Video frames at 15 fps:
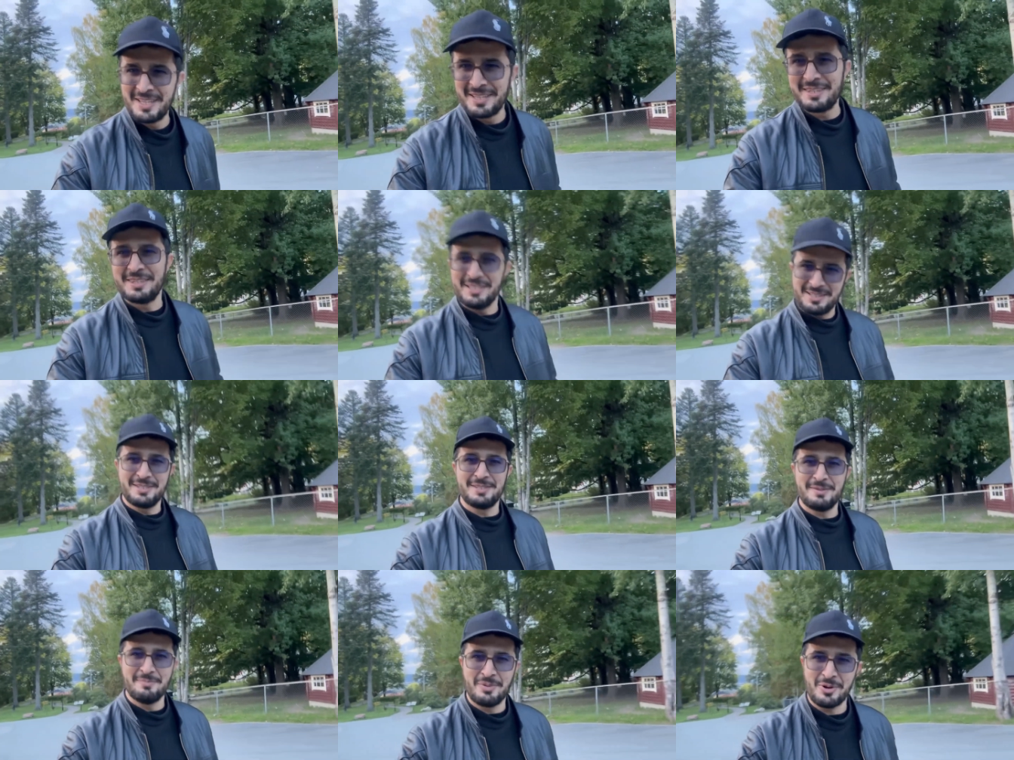This
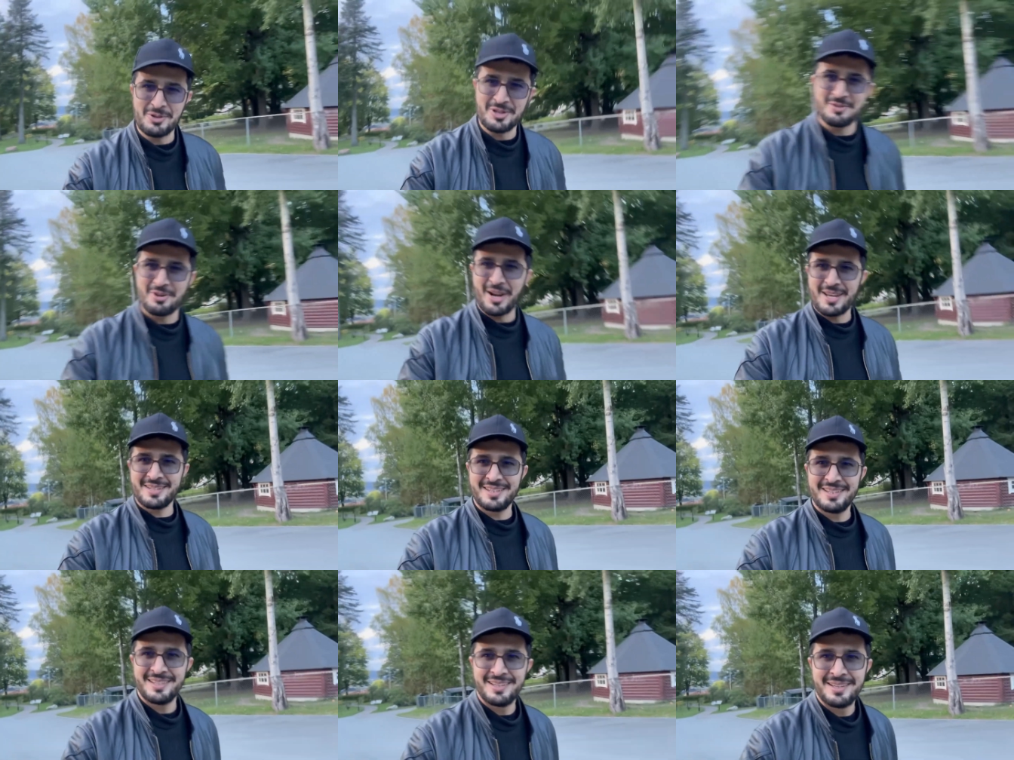is important, right?
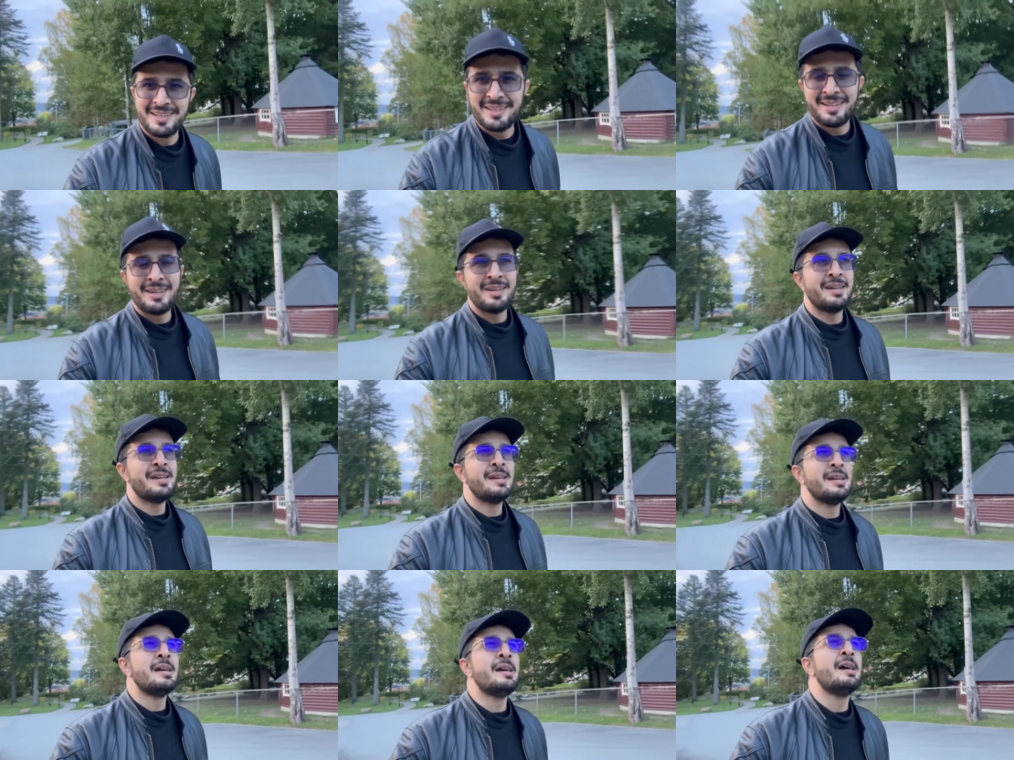
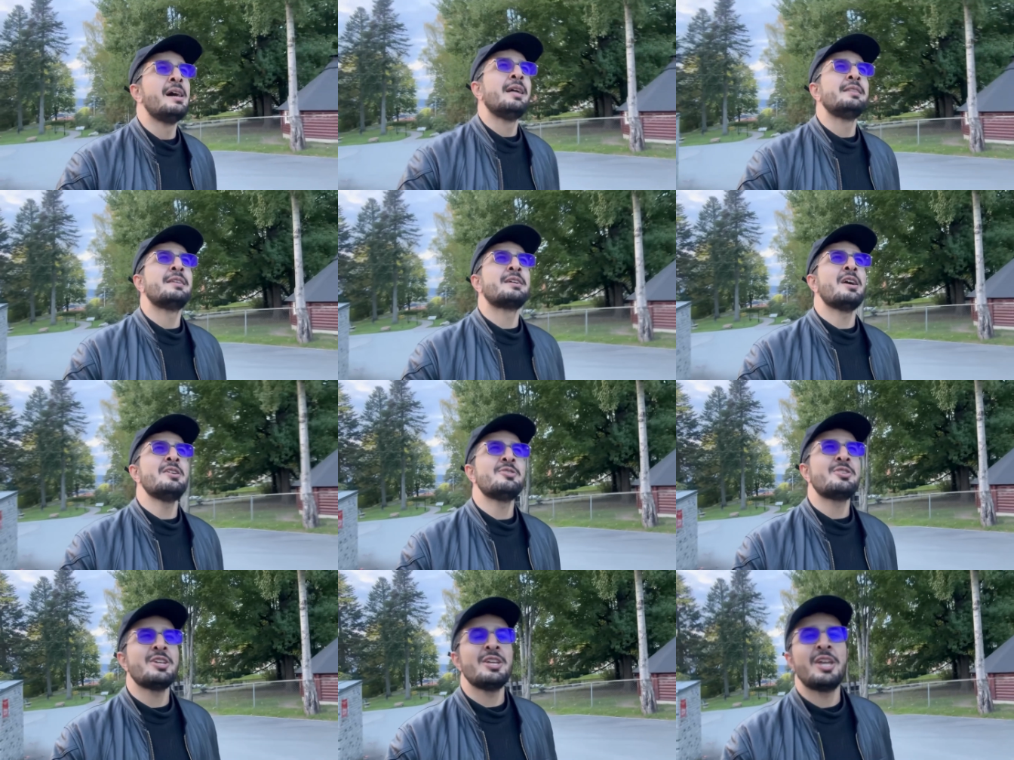The
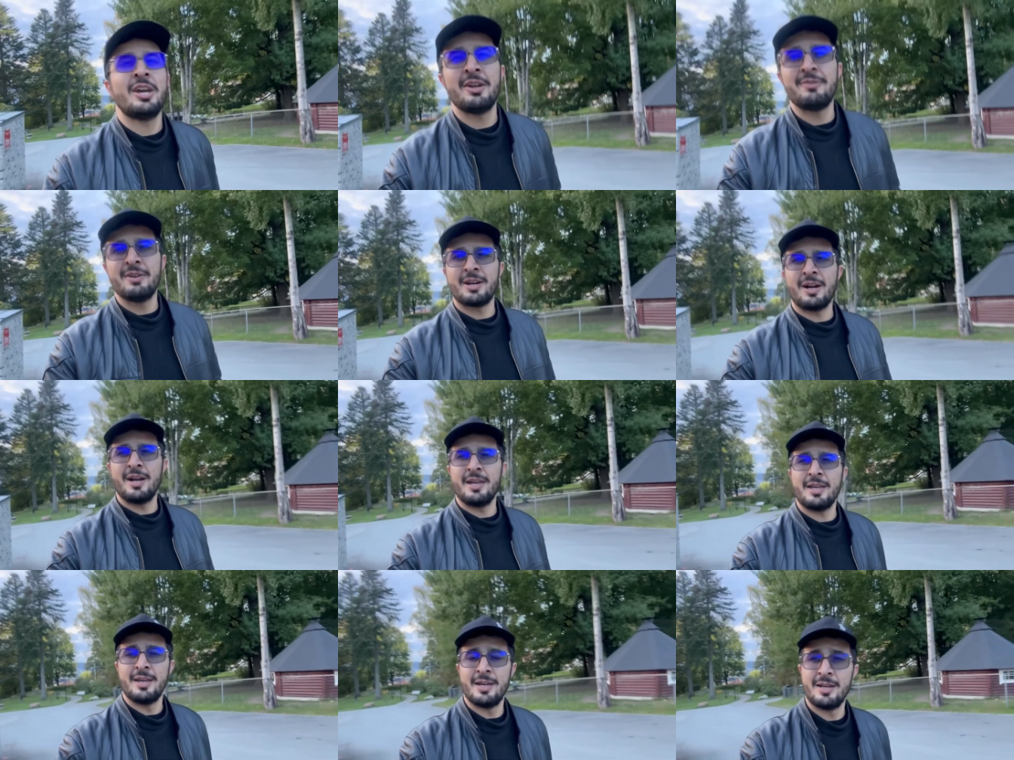country where
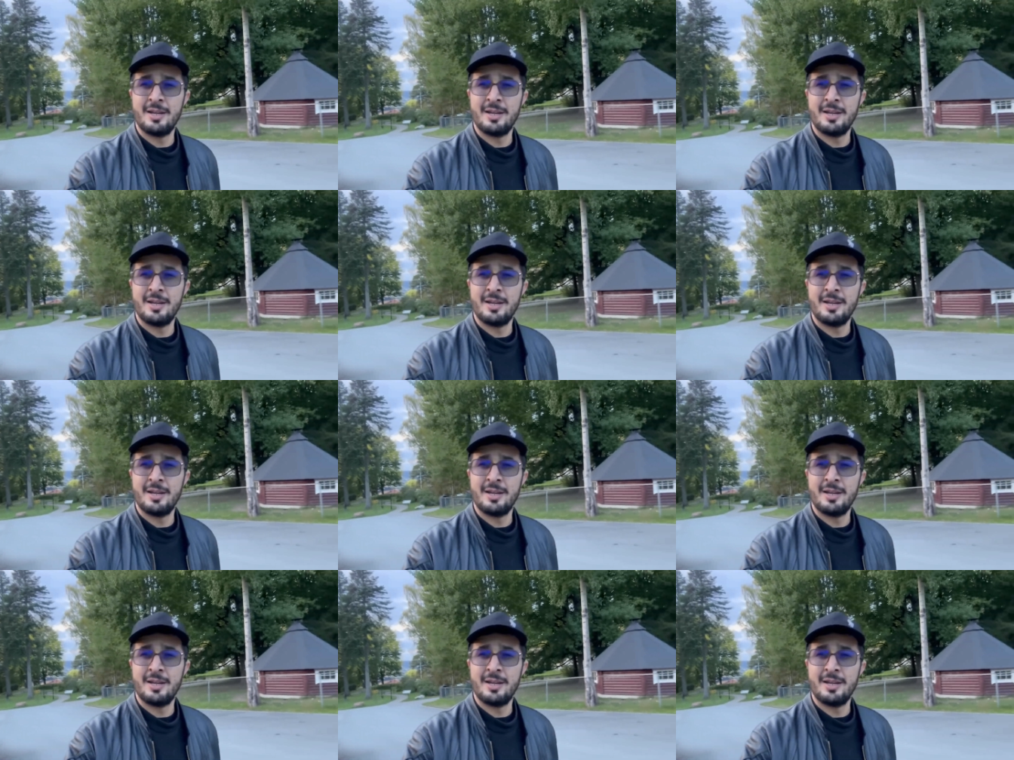I